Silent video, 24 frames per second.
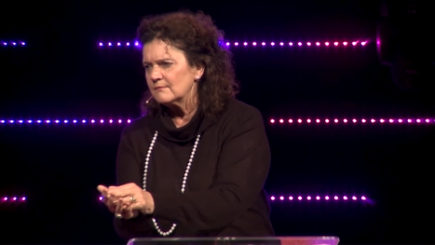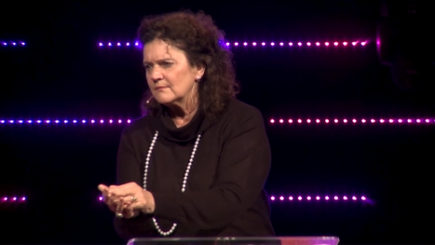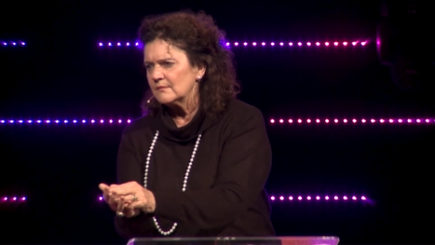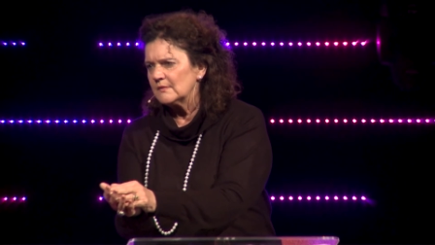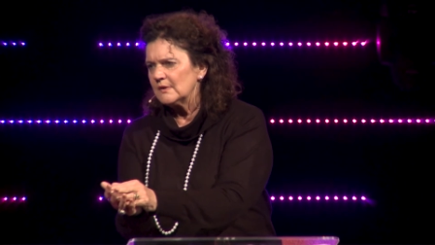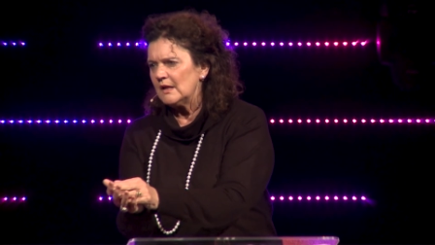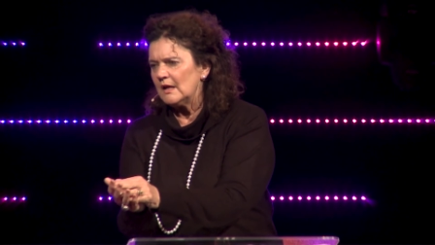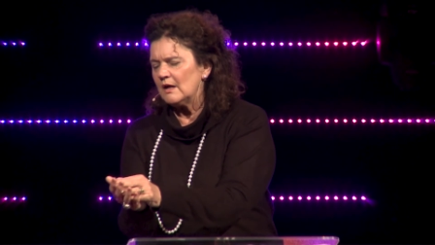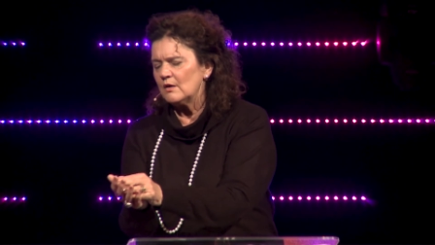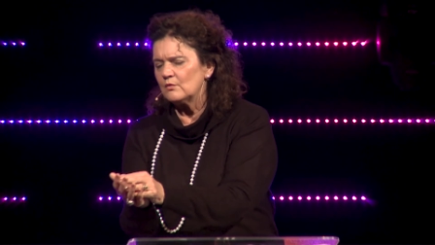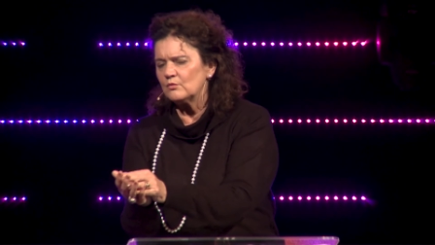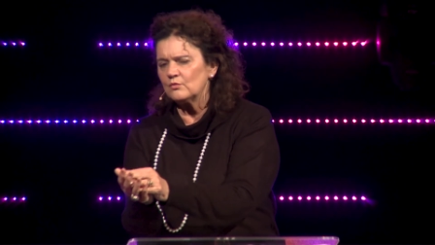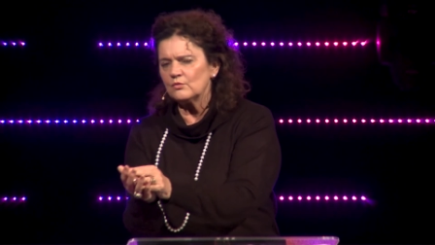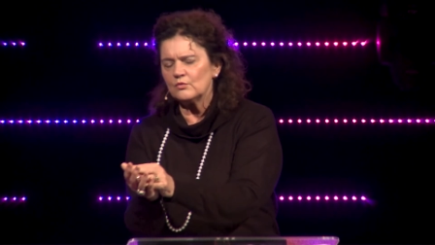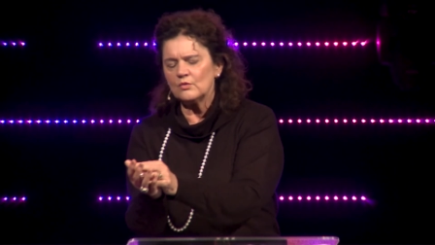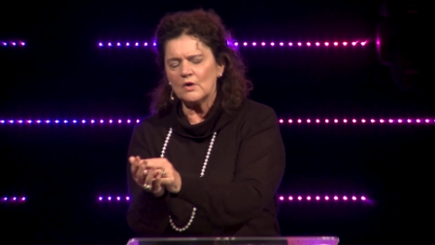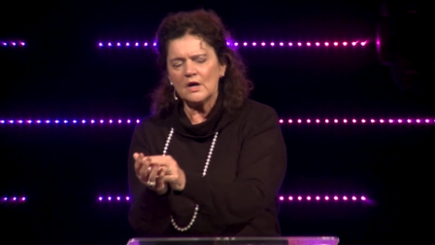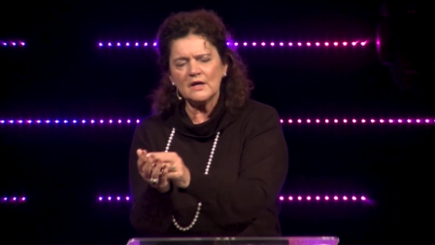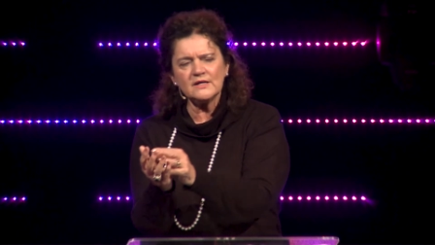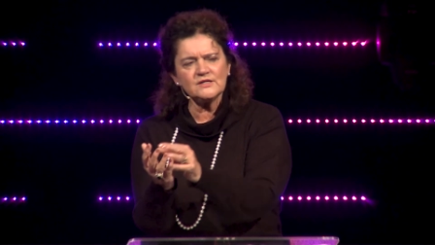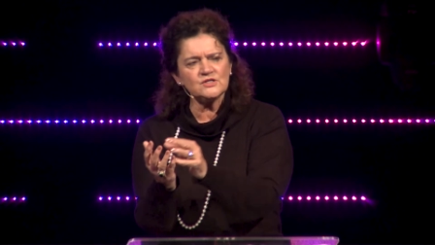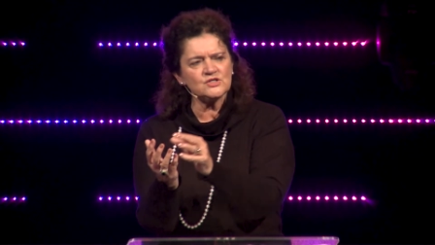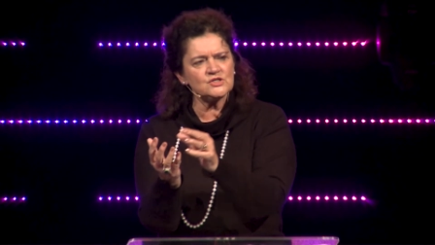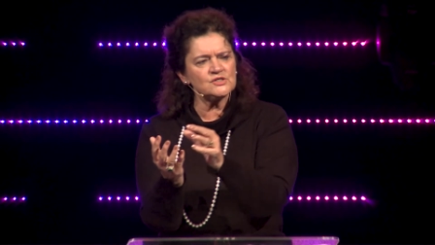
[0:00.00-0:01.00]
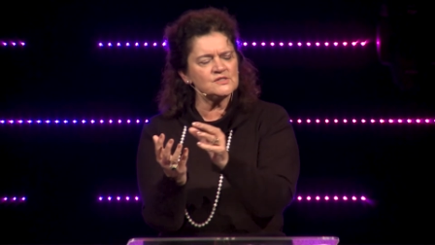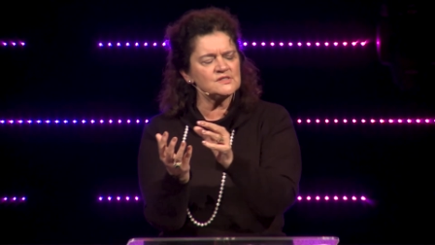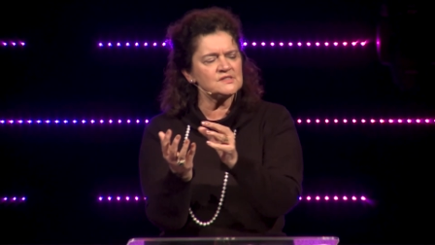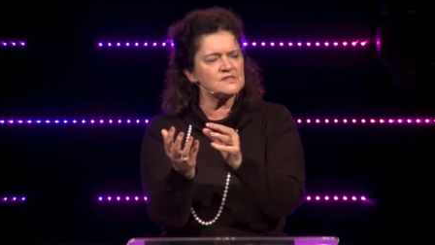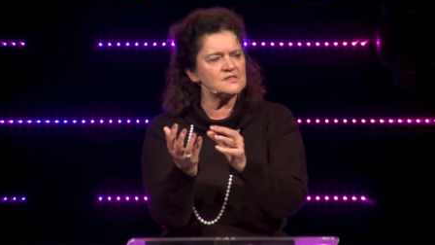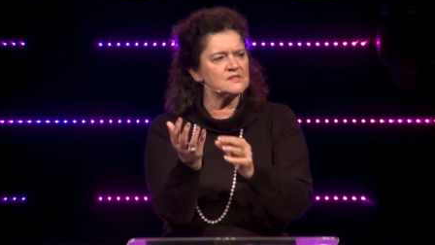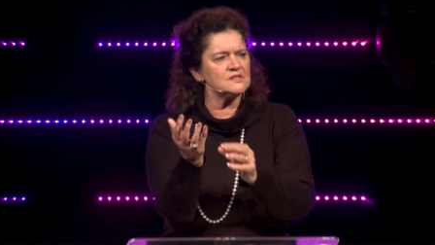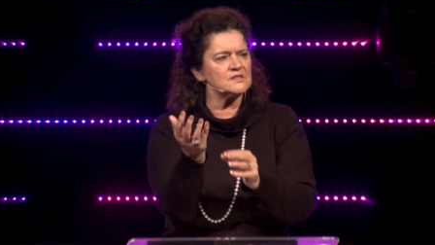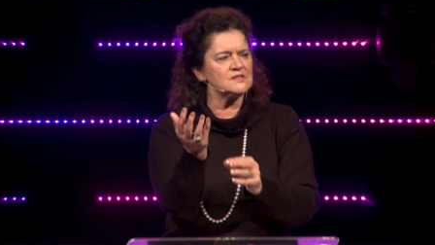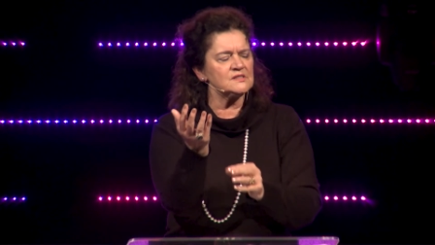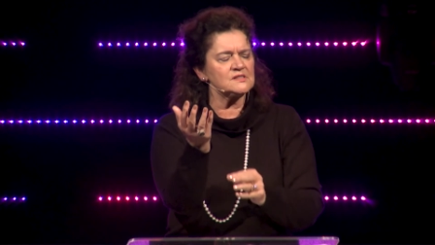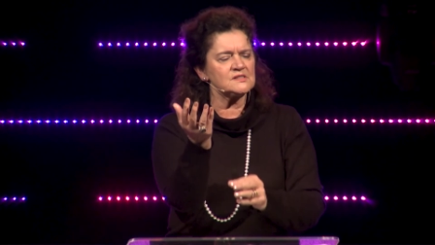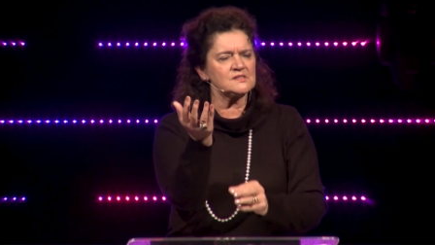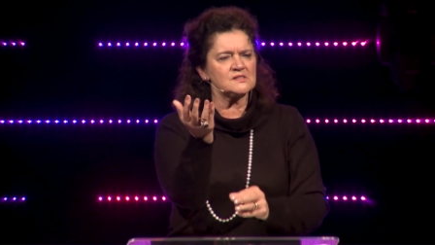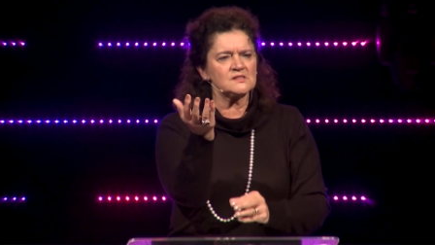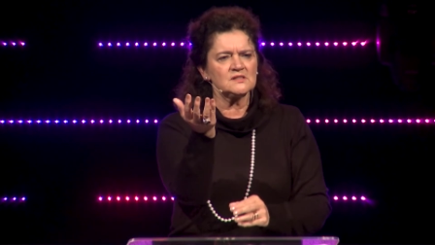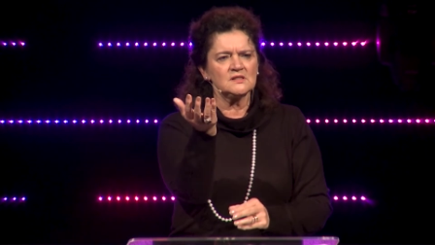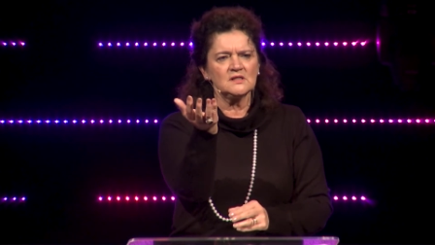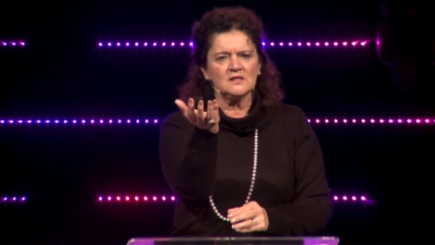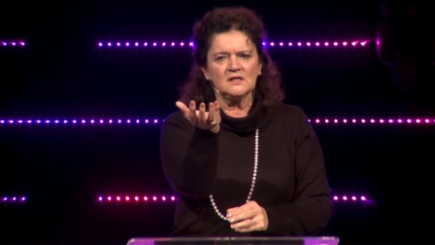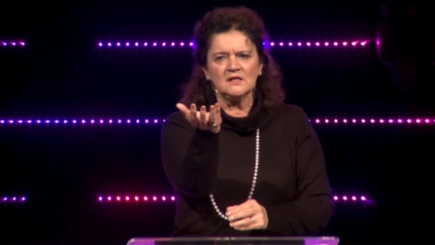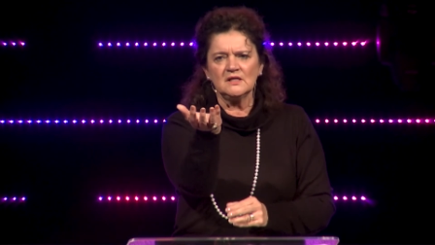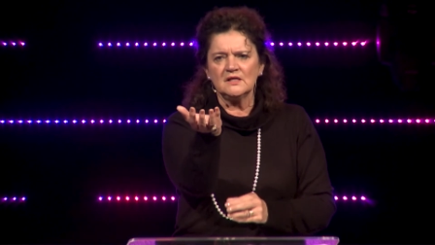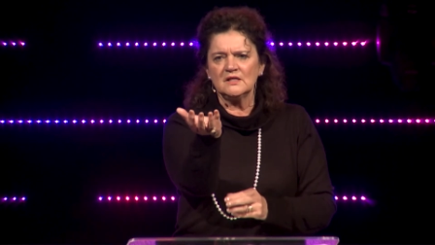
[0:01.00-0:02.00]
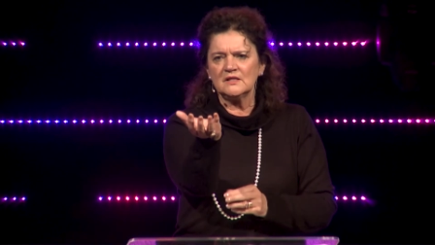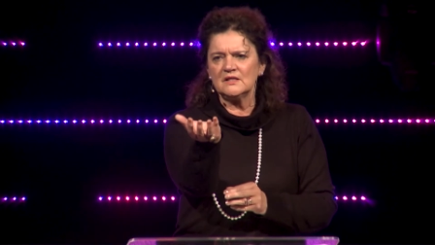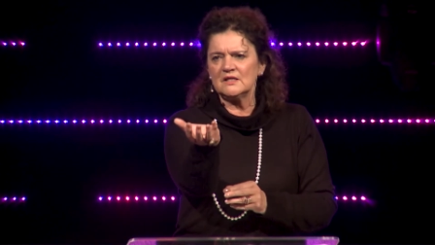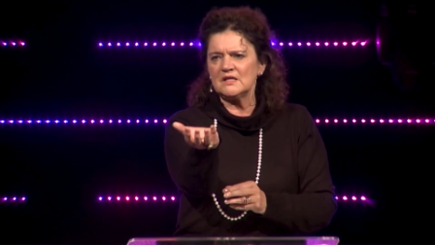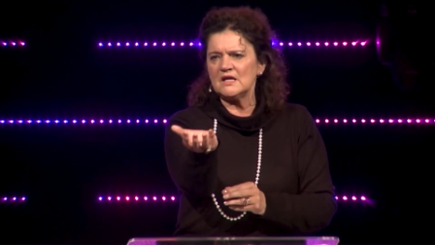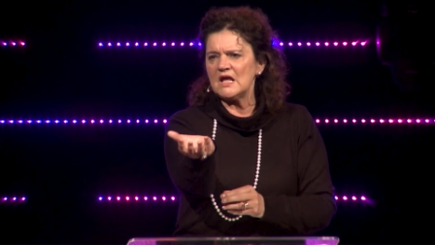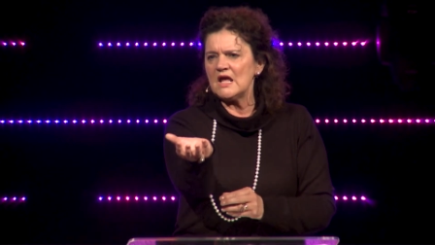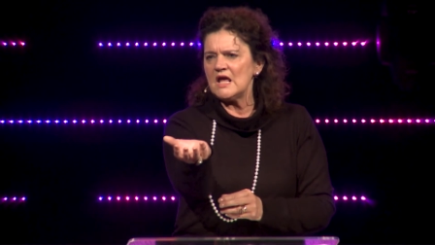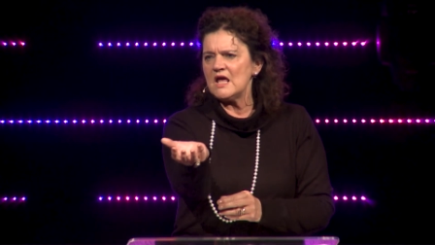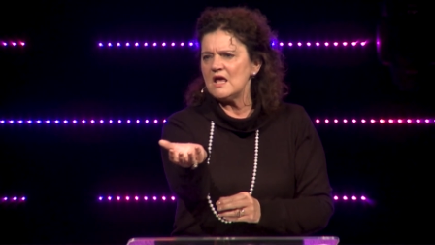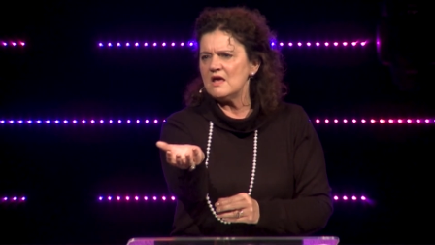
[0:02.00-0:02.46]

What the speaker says: Our righteousness, the